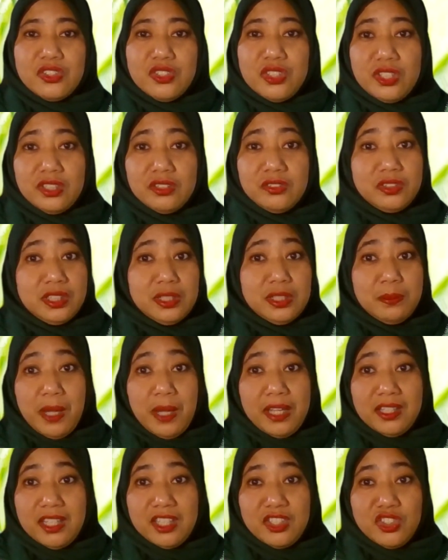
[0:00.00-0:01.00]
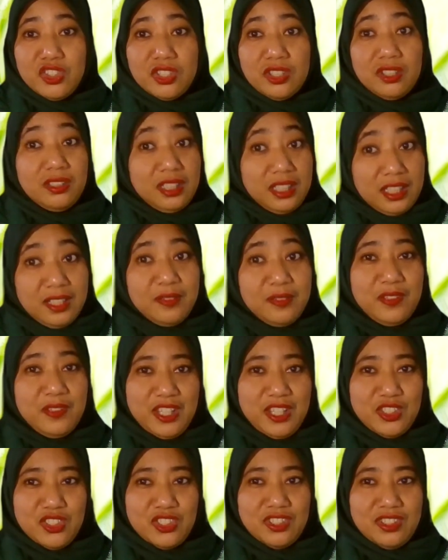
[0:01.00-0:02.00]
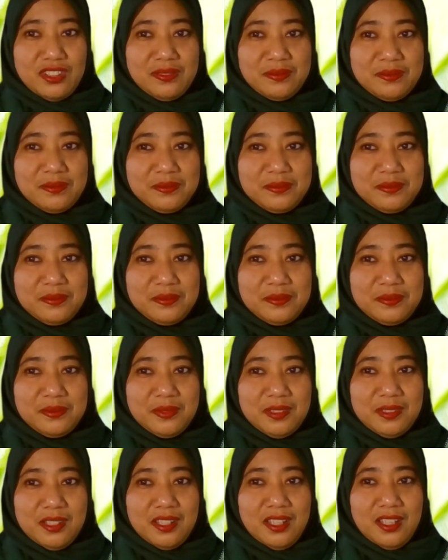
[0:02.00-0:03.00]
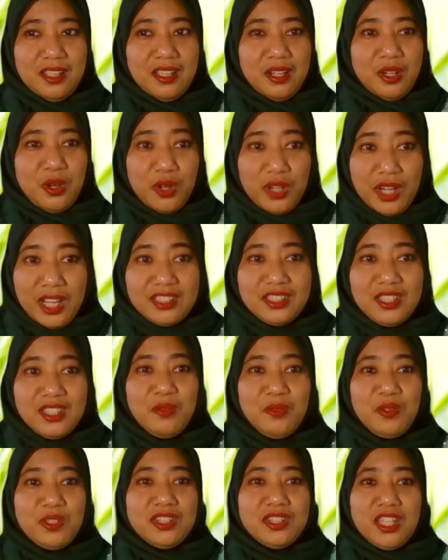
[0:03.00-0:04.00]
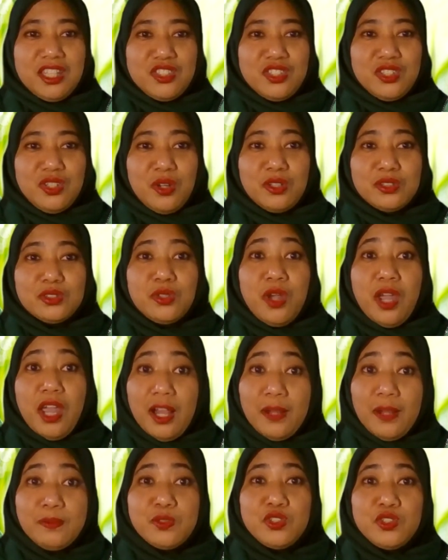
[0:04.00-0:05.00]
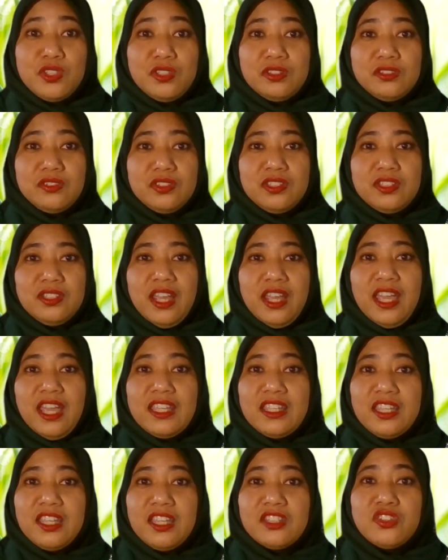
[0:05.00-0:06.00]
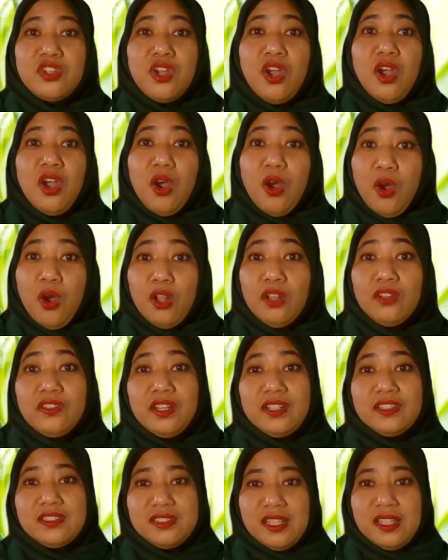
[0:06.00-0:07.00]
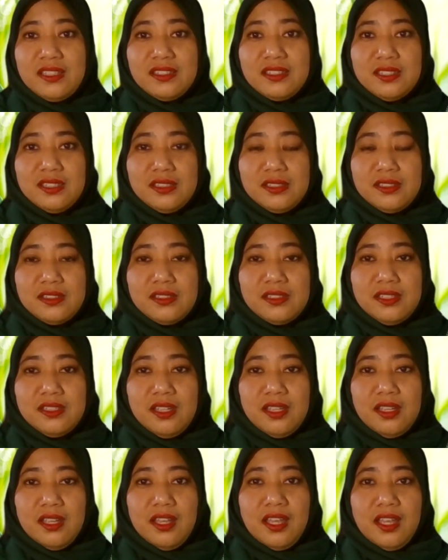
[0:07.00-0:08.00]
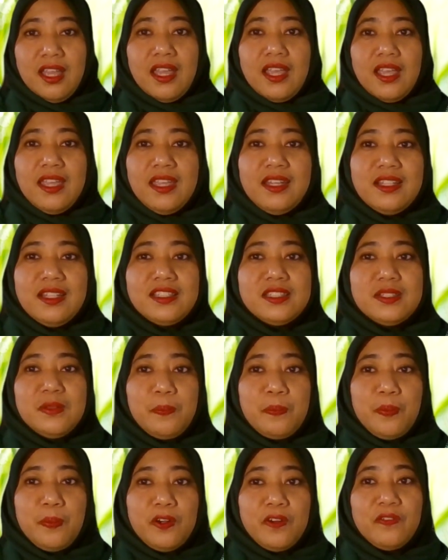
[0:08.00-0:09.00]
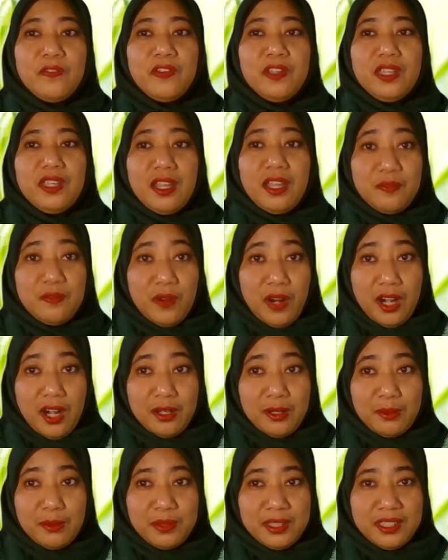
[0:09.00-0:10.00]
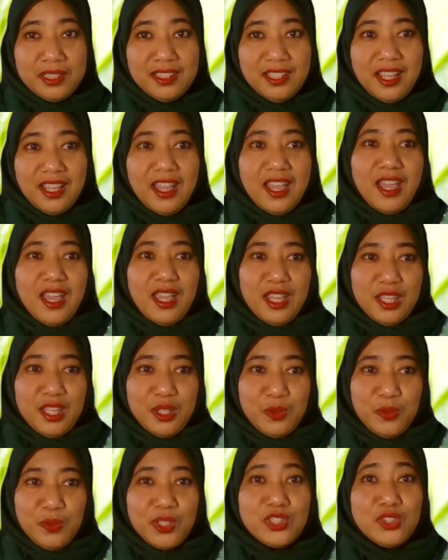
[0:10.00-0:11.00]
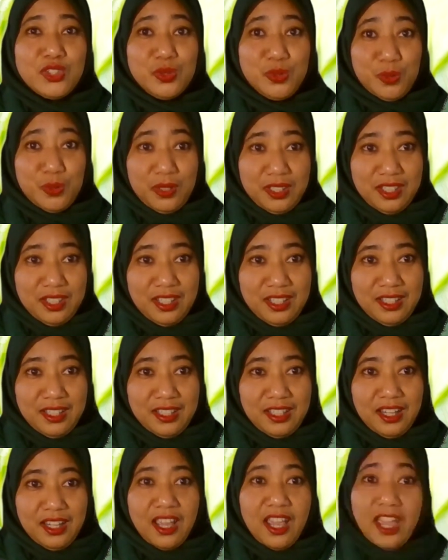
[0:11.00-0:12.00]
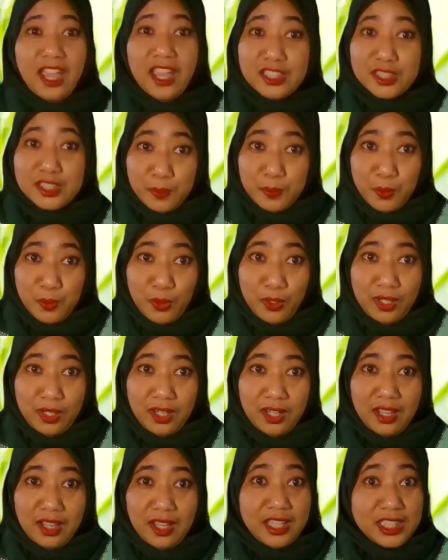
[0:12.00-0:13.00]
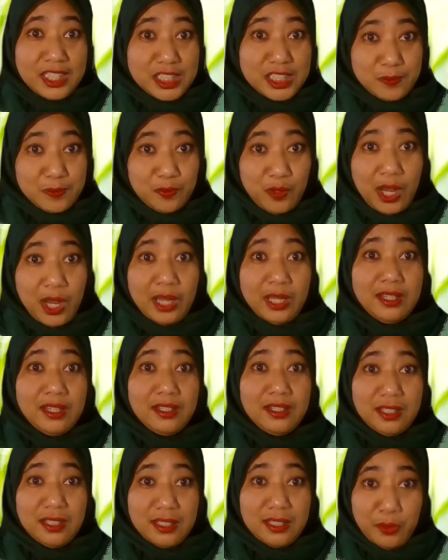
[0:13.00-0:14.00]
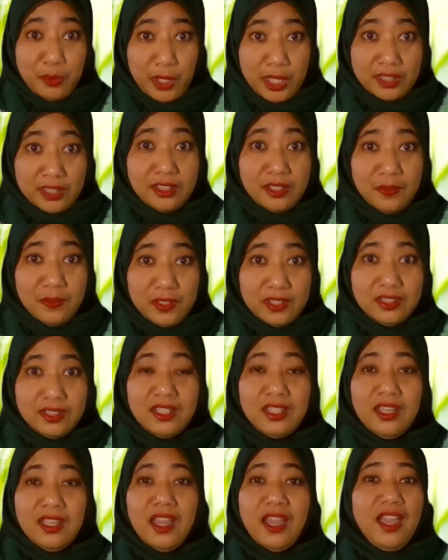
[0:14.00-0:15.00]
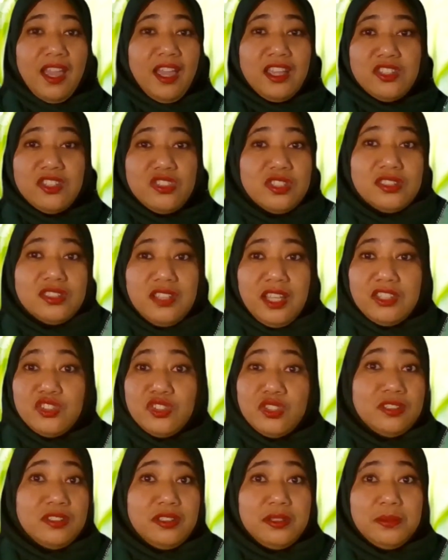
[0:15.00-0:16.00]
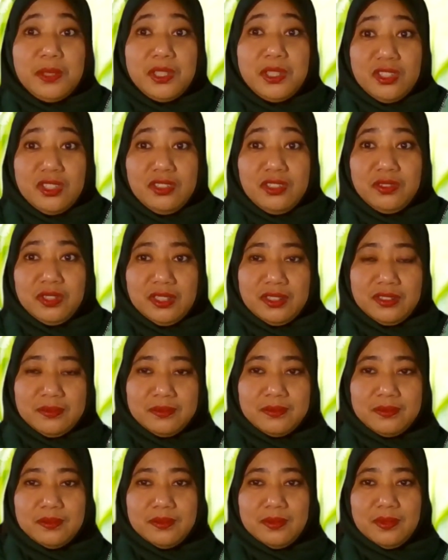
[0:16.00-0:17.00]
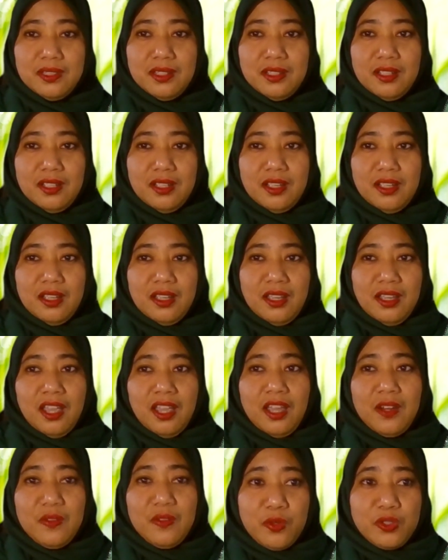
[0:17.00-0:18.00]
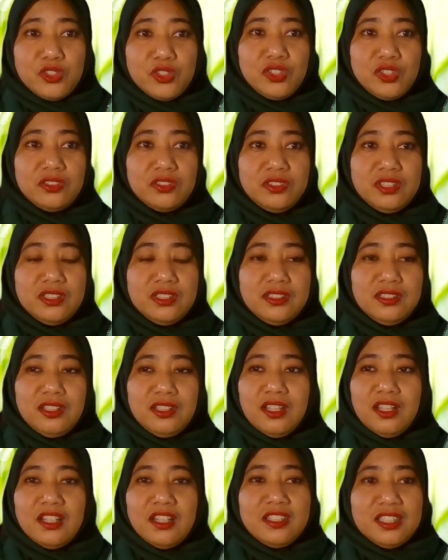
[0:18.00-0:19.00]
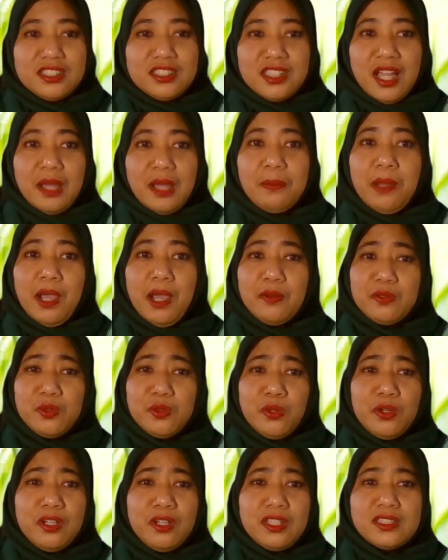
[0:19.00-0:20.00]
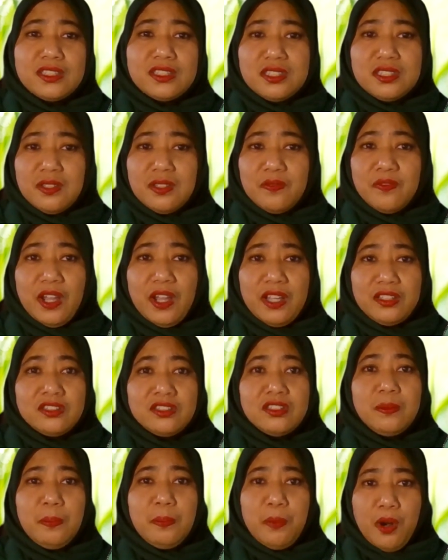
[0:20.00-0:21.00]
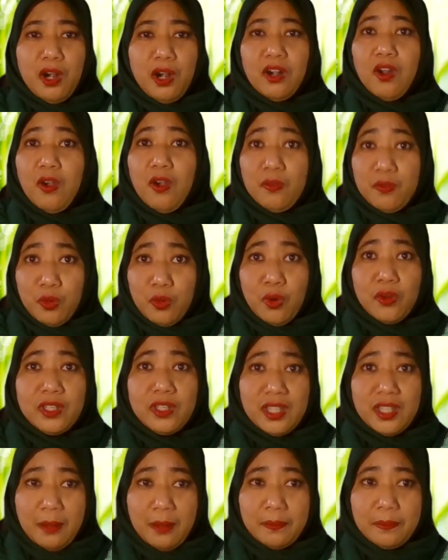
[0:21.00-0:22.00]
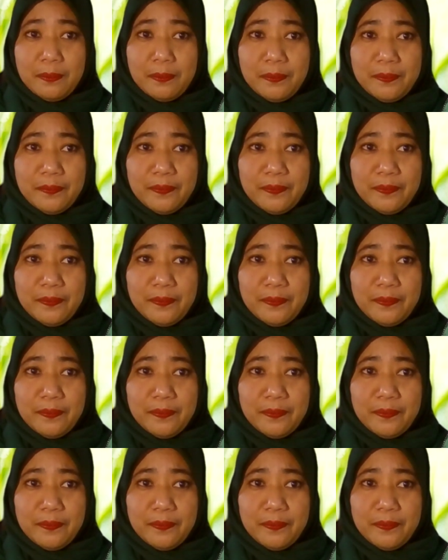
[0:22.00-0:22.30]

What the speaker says: Children by nature love nature. Connecting with nature also helps children engage all their senses. It is the perfect environment in which to learn, explore, inspire creativity, and just let children be children. And for children, the time outdoor is a vital part of growing up.